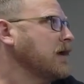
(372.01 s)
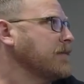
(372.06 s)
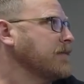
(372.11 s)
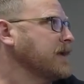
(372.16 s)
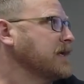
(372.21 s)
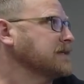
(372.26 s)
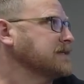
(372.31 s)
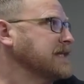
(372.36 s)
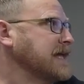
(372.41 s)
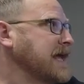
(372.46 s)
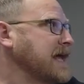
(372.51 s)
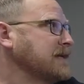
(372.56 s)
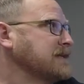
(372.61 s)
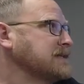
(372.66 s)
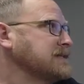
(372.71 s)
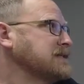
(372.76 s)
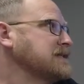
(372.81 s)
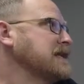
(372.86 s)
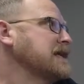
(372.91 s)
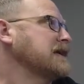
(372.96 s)
because they had
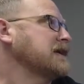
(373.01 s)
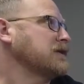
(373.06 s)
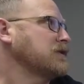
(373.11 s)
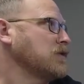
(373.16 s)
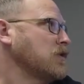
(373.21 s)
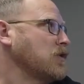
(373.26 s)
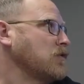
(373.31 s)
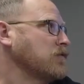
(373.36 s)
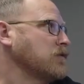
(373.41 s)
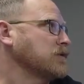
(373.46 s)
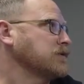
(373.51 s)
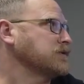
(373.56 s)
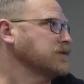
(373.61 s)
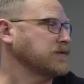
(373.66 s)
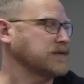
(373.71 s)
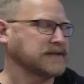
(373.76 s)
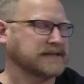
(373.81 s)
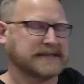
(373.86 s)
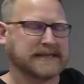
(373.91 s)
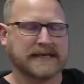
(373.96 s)
to sneak over
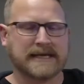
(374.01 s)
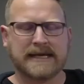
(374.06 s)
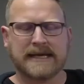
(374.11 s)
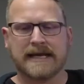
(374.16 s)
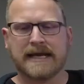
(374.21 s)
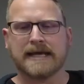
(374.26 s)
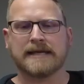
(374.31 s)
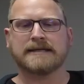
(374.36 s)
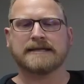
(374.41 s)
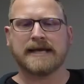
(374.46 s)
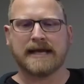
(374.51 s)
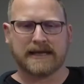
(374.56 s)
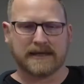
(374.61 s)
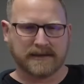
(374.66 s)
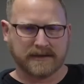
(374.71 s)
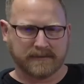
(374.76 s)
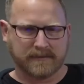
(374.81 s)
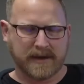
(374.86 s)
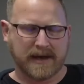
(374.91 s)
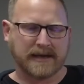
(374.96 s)
to the city and take
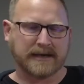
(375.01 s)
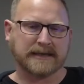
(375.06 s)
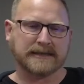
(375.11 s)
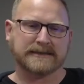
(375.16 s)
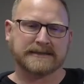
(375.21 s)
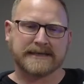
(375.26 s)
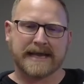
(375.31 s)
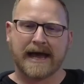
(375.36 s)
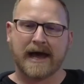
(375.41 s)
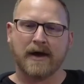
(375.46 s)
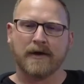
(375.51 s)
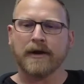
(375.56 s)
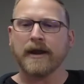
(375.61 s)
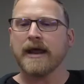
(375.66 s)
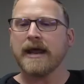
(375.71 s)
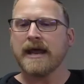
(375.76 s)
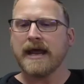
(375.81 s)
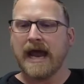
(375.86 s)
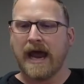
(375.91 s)
the bodies down,